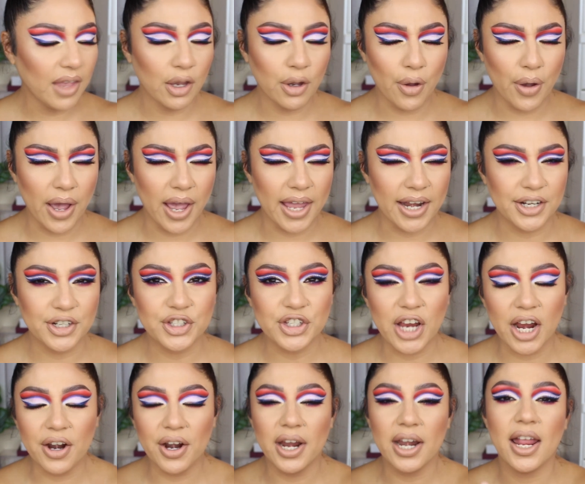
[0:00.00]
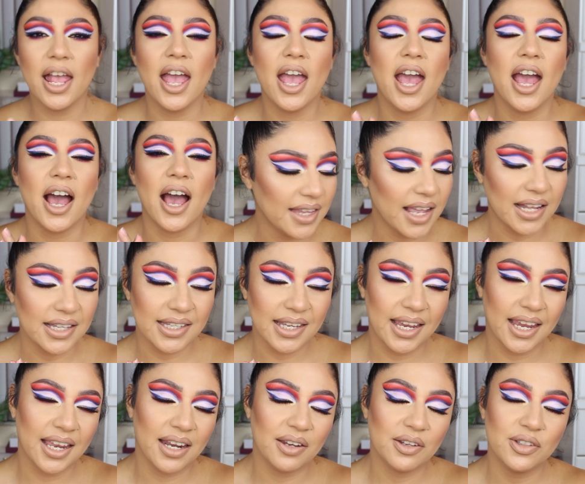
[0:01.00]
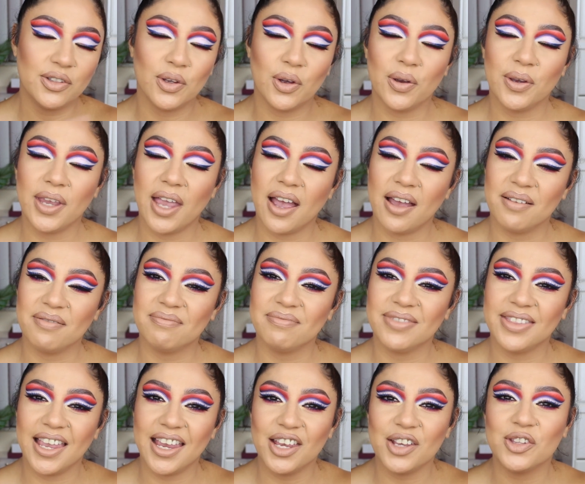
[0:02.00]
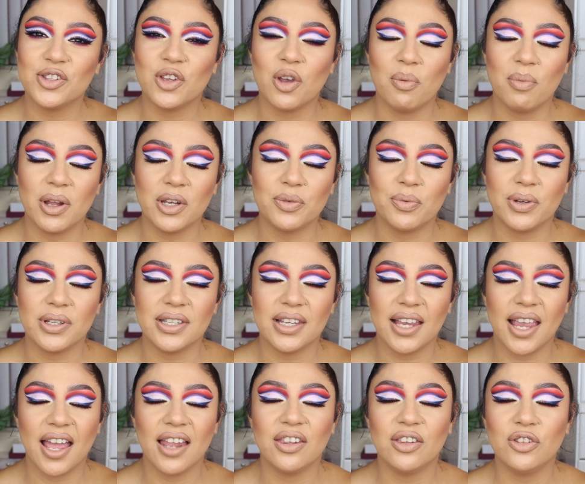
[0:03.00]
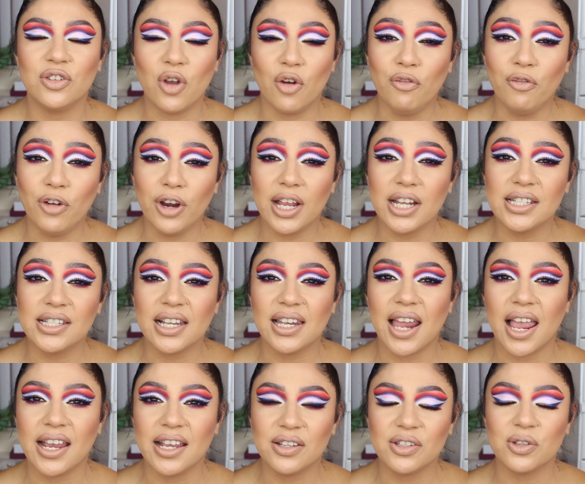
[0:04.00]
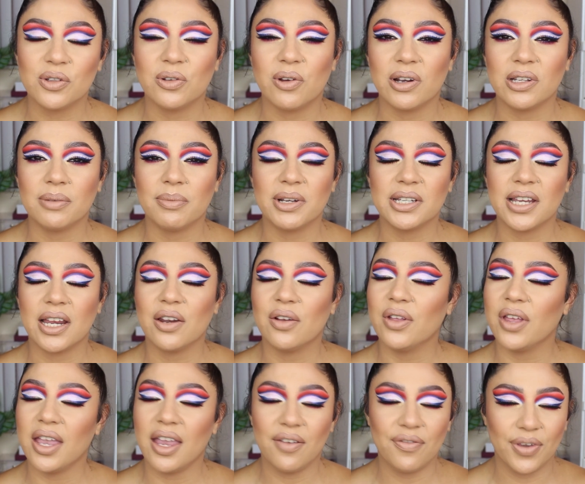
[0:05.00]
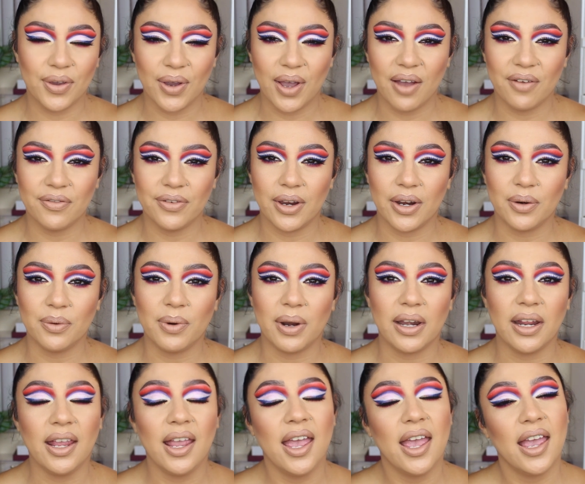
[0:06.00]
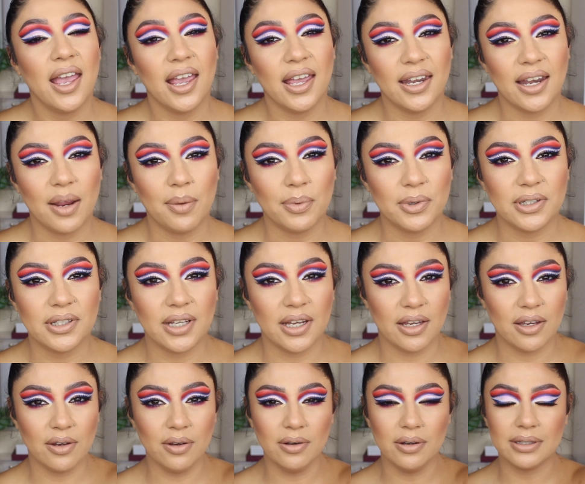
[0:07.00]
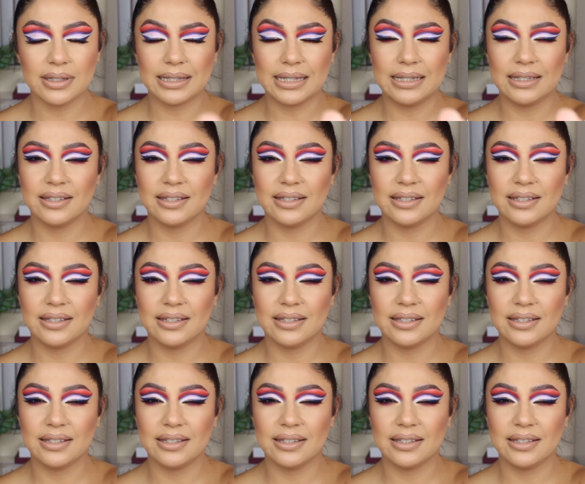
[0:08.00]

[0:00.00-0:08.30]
go ahead and share it. That's it. So yeah, thank you so much once again. Don't forget to like and subscribe to my channel if you have not already, and I will see you